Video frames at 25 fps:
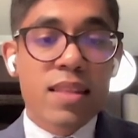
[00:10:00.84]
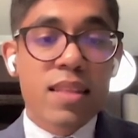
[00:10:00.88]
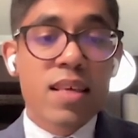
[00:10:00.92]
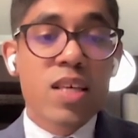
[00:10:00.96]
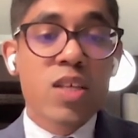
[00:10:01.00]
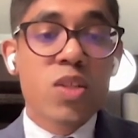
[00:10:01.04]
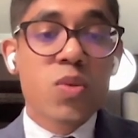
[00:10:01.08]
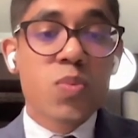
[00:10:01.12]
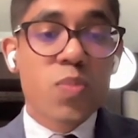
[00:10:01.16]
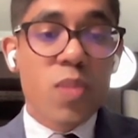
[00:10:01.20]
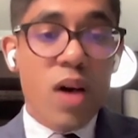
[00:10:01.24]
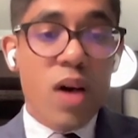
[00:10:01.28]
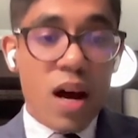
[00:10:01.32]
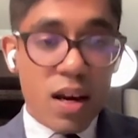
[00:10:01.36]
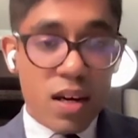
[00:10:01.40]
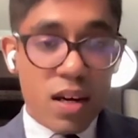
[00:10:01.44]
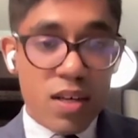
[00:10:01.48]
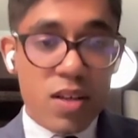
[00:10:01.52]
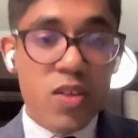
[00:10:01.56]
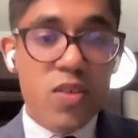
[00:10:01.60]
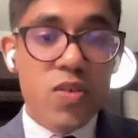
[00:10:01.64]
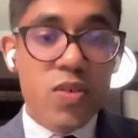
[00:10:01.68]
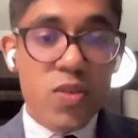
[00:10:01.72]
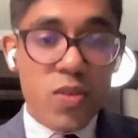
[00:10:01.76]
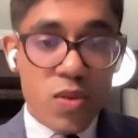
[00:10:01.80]
these
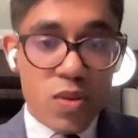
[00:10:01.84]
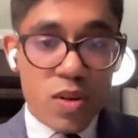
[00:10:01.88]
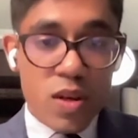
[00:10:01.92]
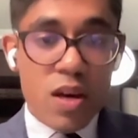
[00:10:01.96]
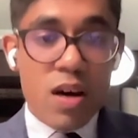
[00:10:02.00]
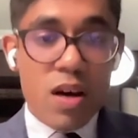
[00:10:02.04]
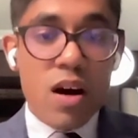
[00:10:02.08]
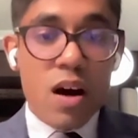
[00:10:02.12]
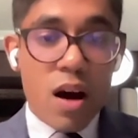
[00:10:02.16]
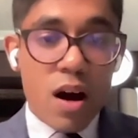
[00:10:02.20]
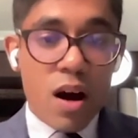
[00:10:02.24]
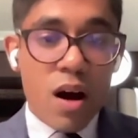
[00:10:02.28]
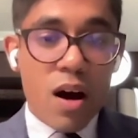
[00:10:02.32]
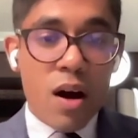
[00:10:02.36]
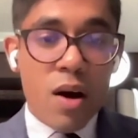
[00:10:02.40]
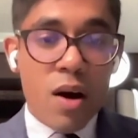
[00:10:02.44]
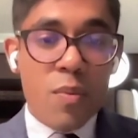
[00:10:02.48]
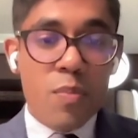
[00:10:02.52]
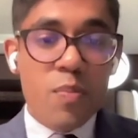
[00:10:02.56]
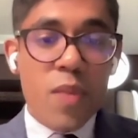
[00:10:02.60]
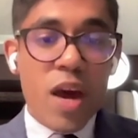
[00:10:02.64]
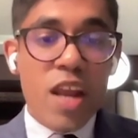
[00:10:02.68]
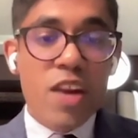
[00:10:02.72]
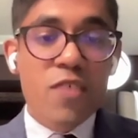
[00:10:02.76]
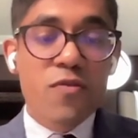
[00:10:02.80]
markets
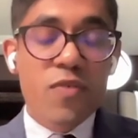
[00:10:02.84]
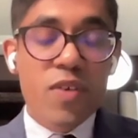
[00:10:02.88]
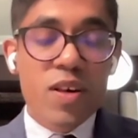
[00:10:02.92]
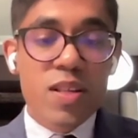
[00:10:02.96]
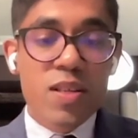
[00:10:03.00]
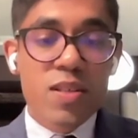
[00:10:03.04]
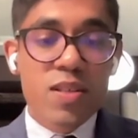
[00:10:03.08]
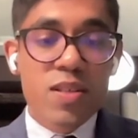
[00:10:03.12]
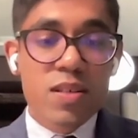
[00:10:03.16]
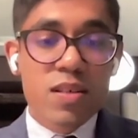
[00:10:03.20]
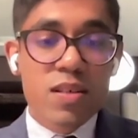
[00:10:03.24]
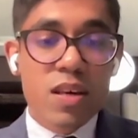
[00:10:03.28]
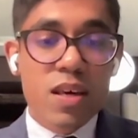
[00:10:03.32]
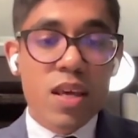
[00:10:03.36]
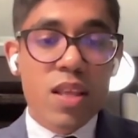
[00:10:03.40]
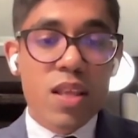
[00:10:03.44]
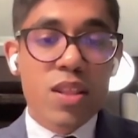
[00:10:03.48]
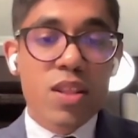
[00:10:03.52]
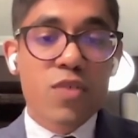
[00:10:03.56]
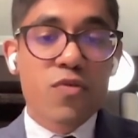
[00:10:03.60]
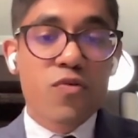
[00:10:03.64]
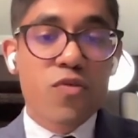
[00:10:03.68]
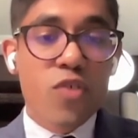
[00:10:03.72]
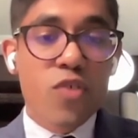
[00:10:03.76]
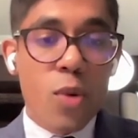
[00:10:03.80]
manifest in
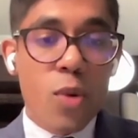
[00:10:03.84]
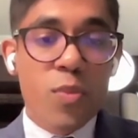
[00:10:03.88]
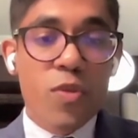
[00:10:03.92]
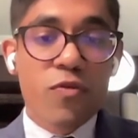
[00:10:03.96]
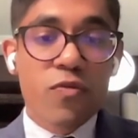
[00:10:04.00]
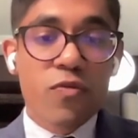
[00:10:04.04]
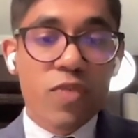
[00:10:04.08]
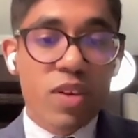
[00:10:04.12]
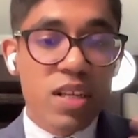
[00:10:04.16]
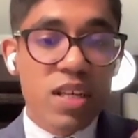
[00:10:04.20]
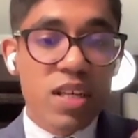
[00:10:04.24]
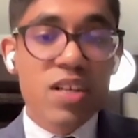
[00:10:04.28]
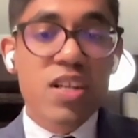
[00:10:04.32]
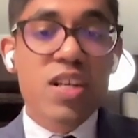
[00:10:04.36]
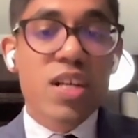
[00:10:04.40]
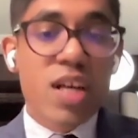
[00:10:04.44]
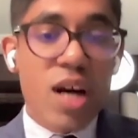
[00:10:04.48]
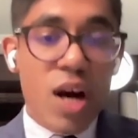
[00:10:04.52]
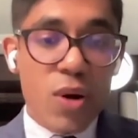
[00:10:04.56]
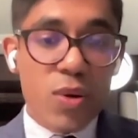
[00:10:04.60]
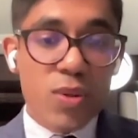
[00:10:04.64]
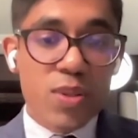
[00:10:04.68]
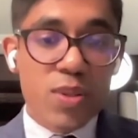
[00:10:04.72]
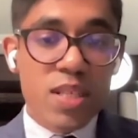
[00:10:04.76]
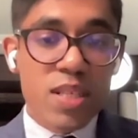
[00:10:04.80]
the form of
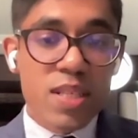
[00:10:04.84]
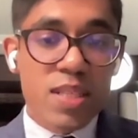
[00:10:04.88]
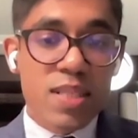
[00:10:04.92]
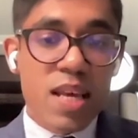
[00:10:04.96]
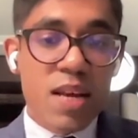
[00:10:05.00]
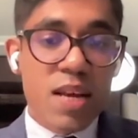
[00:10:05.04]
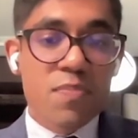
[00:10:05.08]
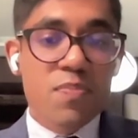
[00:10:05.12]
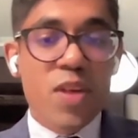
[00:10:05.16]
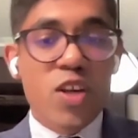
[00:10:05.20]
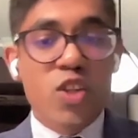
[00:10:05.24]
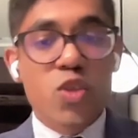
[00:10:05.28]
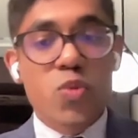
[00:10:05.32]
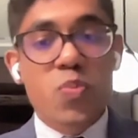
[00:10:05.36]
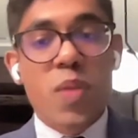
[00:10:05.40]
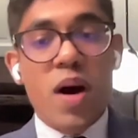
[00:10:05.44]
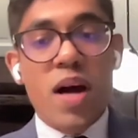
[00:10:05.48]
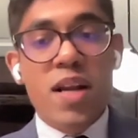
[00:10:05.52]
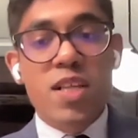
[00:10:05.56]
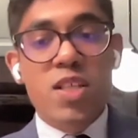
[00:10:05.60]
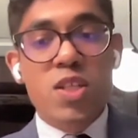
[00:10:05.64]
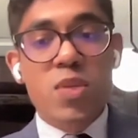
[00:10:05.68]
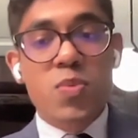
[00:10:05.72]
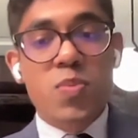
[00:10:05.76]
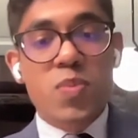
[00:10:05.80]
clearinghouses that match
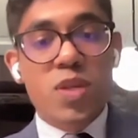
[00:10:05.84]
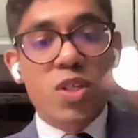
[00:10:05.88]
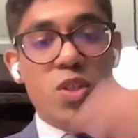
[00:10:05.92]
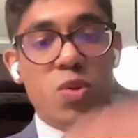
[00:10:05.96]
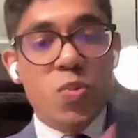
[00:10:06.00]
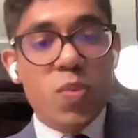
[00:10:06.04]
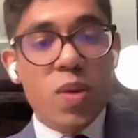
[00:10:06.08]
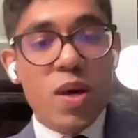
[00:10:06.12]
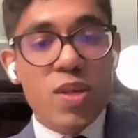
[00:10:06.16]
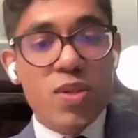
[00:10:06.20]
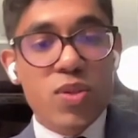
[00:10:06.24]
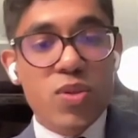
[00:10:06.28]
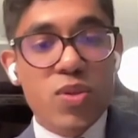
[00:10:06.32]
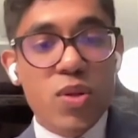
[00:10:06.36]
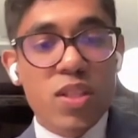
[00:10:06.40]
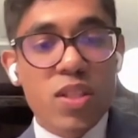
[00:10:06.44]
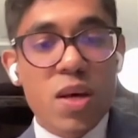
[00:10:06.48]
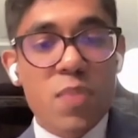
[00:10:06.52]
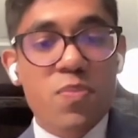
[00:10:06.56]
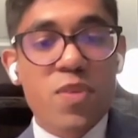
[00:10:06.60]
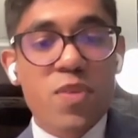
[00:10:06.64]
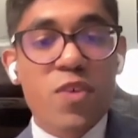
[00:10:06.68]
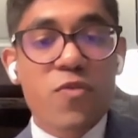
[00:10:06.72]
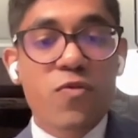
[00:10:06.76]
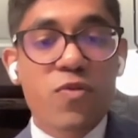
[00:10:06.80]
participants based on their
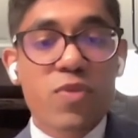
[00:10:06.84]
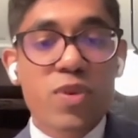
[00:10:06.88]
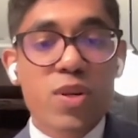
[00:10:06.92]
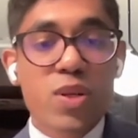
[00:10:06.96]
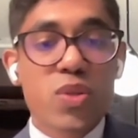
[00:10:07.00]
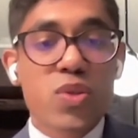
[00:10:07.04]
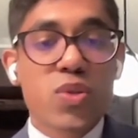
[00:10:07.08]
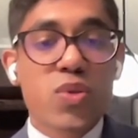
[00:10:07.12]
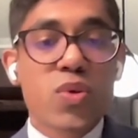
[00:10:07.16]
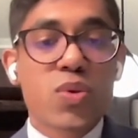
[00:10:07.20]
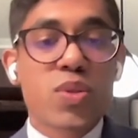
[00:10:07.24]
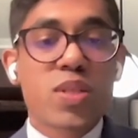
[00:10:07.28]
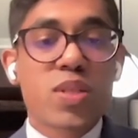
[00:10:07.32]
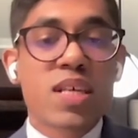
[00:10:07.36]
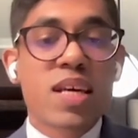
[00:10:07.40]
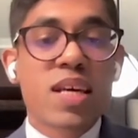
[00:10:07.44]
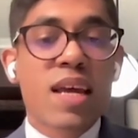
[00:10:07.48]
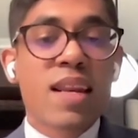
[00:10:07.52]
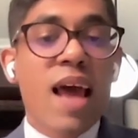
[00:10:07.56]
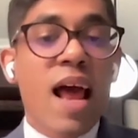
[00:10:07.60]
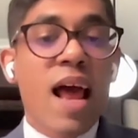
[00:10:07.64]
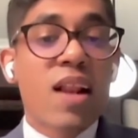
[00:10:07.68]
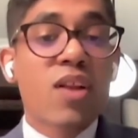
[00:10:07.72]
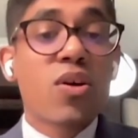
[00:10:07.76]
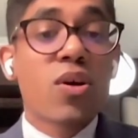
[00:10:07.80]
preference using
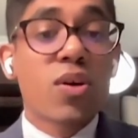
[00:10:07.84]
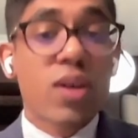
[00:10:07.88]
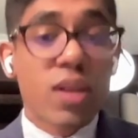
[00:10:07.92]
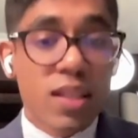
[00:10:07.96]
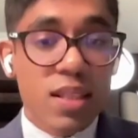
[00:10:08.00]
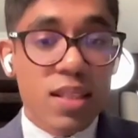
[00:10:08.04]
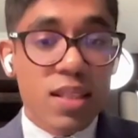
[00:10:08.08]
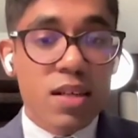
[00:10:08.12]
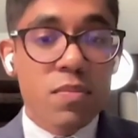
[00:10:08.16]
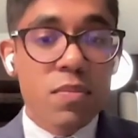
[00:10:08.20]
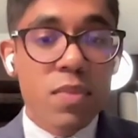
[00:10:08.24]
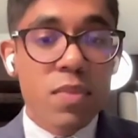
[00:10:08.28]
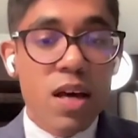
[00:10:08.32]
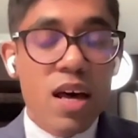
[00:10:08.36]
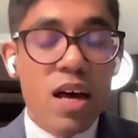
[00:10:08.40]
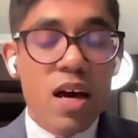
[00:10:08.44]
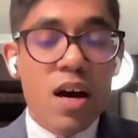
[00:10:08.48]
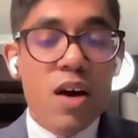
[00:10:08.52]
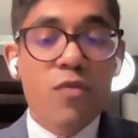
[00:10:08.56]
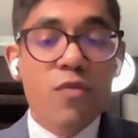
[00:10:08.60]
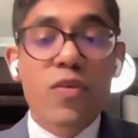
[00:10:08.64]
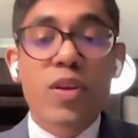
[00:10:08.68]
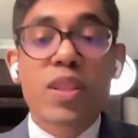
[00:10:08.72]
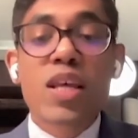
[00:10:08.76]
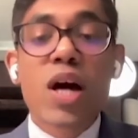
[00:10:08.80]
an algorithm
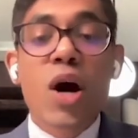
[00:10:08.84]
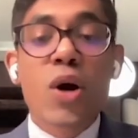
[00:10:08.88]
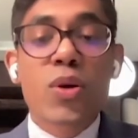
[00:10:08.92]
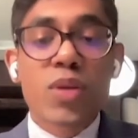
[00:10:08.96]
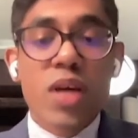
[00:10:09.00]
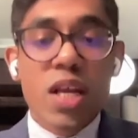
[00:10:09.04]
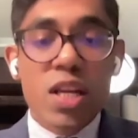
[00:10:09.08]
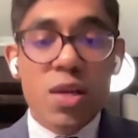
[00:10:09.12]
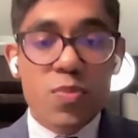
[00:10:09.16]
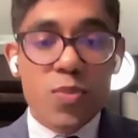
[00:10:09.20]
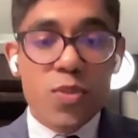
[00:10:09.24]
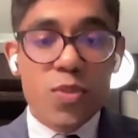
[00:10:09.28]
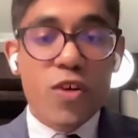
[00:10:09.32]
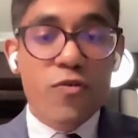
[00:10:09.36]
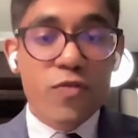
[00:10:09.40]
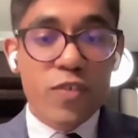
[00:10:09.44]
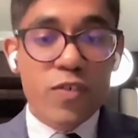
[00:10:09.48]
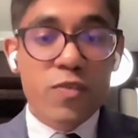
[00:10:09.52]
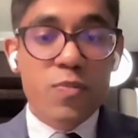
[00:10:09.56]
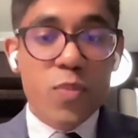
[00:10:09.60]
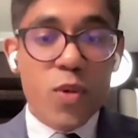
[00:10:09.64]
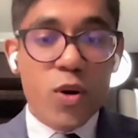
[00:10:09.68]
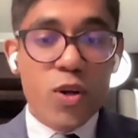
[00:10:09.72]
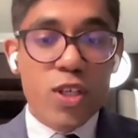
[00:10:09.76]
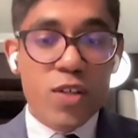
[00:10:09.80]
without any
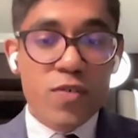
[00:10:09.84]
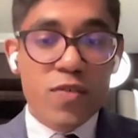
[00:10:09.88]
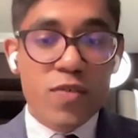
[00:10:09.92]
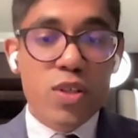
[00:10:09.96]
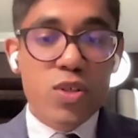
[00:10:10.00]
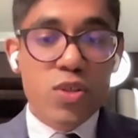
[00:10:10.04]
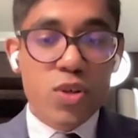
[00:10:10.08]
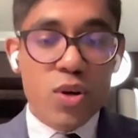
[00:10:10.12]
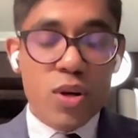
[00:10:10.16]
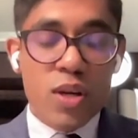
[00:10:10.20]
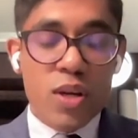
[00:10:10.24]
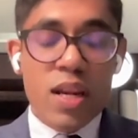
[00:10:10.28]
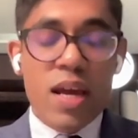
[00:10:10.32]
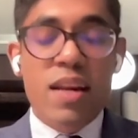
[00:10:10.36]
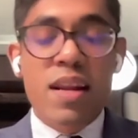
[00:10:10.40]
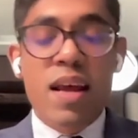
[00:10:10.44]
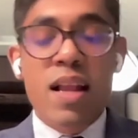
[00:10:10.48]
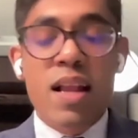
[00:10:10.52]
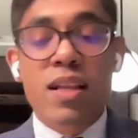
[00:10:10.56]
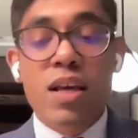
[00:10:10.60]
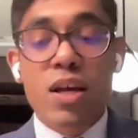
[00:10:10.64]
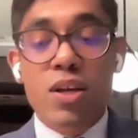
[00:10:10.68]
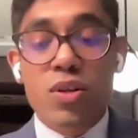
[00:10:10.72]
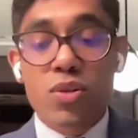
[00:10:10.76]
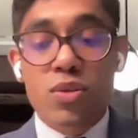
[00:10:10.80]
profit motive at all. And
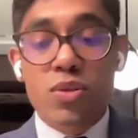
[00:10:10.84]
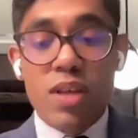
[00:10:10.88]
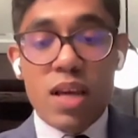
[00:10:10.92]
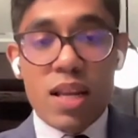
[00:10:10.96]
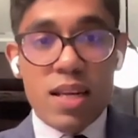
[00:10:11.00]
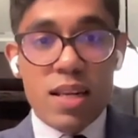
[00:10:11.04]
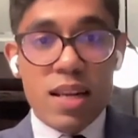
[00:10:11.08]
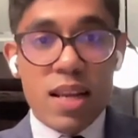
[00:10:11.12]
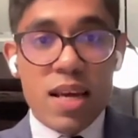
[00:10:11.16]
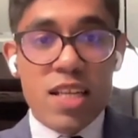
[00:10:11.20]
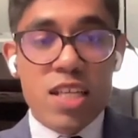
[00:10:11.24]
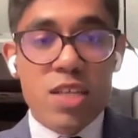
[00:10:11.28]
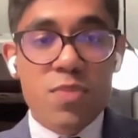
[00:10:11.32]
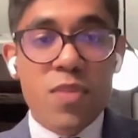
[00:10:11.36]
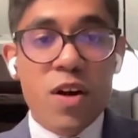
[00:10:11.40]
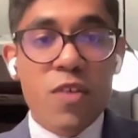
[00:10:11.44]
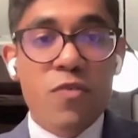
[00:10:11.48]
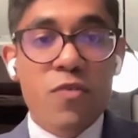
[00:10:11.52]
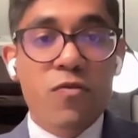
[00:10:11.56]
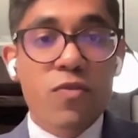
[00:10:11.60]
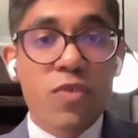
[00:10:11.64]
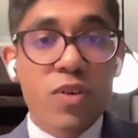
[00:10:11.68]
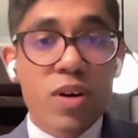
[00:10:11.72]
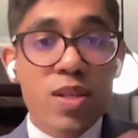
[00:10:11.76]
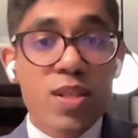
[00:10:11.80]
I'll get to that later.
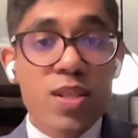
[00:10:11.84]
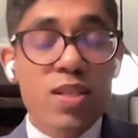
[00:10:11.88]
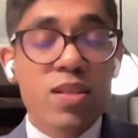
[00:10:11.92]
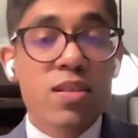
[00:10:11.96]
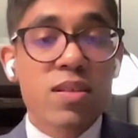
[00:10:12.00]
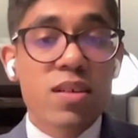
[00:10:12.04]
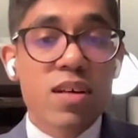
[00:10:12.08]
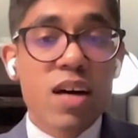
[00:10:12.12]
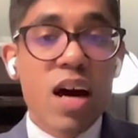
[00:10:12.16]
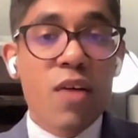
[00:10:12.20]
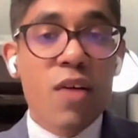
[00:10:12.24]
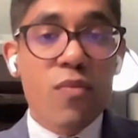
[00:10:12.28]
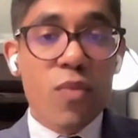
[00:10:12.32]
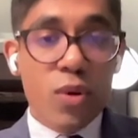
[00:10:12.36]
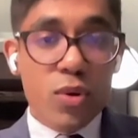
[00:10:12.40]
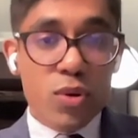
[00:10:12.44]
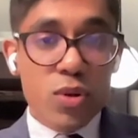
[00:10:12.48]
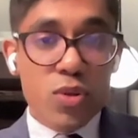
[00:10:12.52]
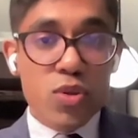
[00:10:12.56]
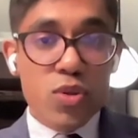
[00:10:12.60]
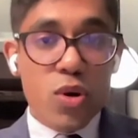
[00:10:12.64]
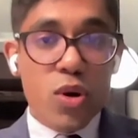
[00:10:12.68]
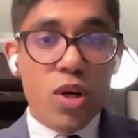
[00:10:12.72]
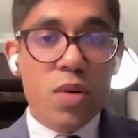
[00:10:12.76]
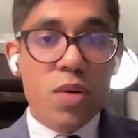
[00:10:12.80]
But first, I want to
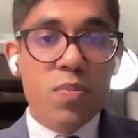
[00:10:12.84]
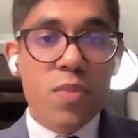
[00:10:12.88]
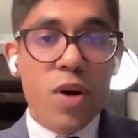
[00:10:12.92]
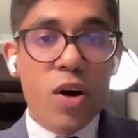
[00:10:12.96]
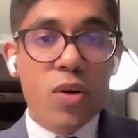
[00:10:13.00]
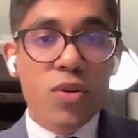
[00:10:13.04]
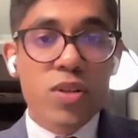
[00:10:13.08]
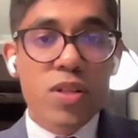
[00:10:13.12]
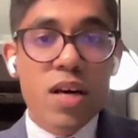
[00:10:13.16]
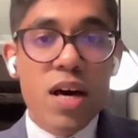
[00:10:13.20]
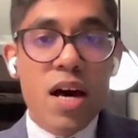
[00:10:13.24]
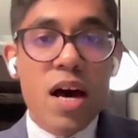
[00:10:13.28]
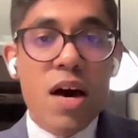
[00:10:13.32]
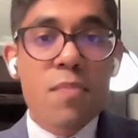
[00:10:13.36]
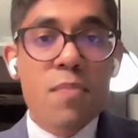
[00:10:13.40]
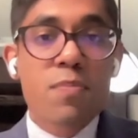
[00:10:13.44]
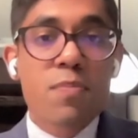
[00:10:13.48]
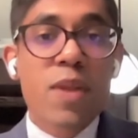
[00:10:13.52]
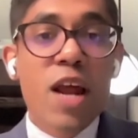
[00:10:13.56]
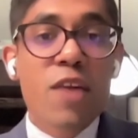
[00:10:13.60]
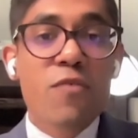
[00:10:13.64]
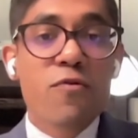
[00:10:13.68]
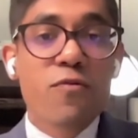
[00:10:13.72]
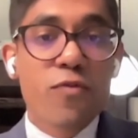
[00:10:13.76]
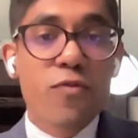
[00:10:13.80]
talk about
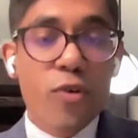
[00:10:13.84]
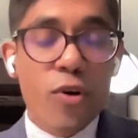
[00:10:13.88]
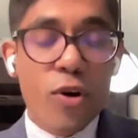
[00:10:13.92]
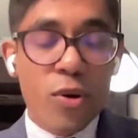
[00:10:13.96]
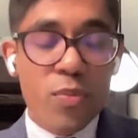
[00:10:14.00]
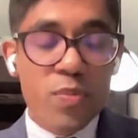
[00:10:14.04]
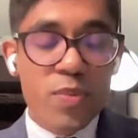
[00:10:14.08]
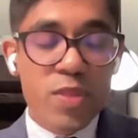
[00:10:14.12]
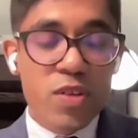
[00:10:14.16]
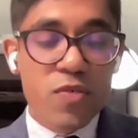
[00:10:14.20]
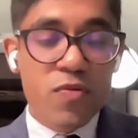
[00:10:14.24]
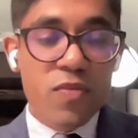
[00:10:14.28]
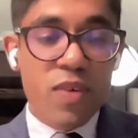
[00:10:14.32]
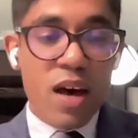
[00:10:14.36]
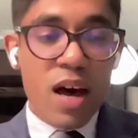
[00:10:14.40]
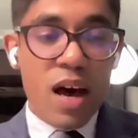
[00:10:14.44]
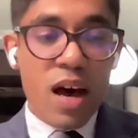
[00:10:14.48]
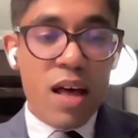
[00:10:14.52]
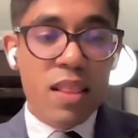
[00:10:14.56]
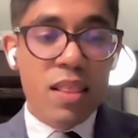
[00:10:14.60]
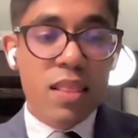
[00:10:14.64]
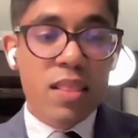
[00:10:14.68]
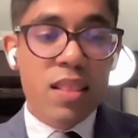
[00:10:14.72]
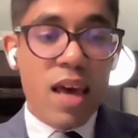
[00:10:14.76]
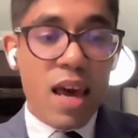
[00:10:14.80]
platforms
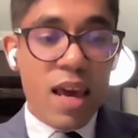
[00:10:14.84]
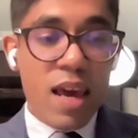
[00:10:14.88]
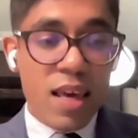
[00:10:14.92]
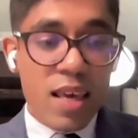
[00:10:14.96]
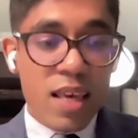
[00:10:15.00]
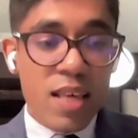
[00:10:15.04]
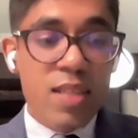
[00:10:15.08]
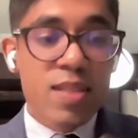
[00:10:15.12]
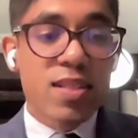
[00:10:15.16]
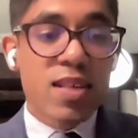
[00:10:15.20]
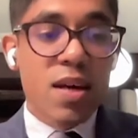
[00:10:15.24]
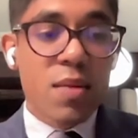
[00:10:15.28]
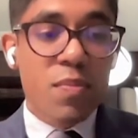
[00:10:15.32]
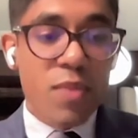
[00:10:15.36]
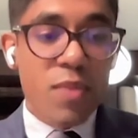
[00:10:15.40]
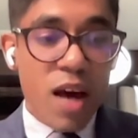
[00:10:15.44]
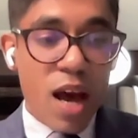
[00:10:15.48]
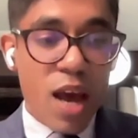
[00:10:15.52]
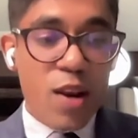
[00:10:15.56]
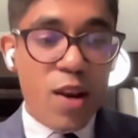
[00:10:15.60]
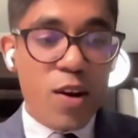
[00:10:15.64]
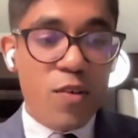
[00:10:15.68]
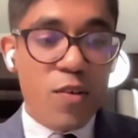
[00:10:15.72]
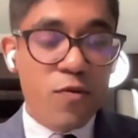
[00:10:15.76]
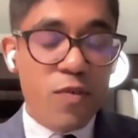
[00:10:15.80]
where there is some
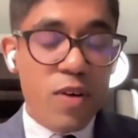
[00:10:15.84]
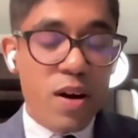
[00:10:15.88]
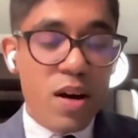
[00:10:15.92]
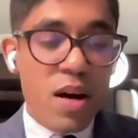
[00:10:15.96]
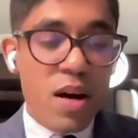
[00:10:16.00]
kind of